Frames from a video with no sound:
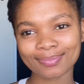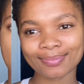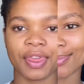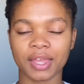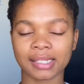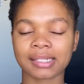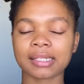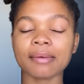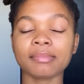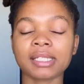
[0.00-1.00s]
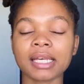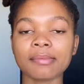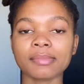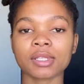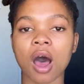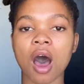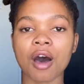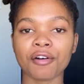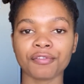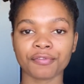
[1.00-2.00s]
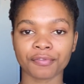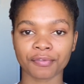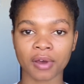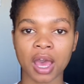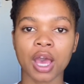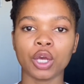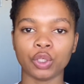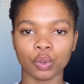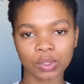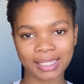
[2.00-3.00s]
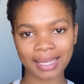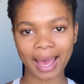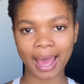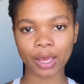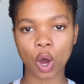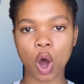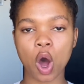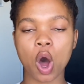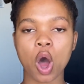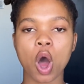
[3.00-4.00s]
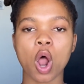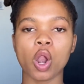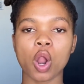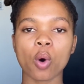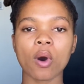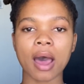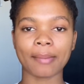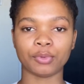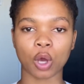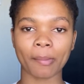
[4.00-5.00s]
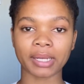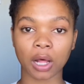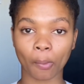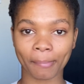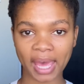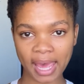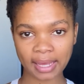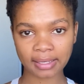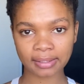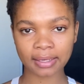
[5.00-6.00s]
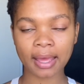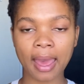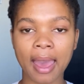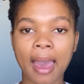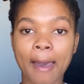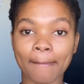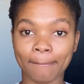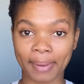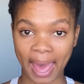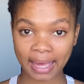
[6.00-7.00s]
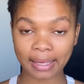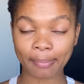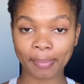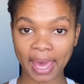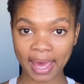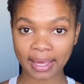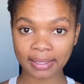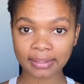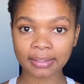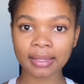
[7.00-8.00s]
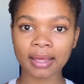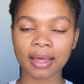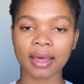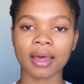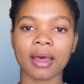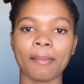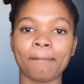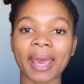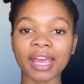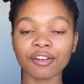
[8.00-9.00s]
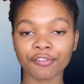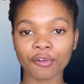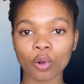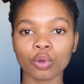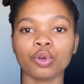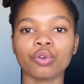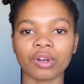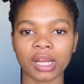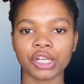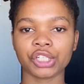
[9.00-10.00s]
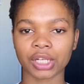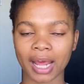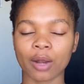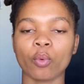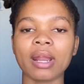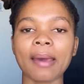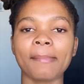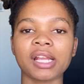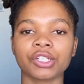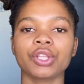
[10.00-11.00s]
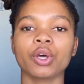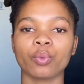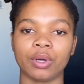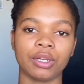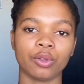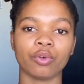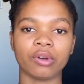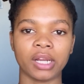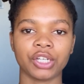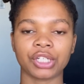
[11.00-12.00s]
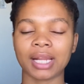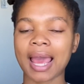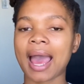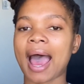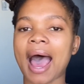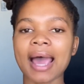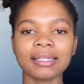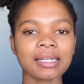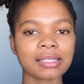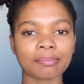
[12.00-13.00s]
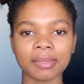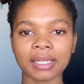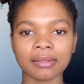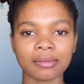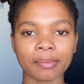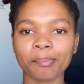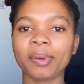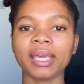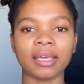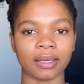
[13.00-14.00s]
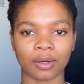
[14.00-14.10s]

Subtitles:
The symptoms of UTI are lower abdominal pain, back pain, painful urination, and when I mention the word urination, I just mean peeing.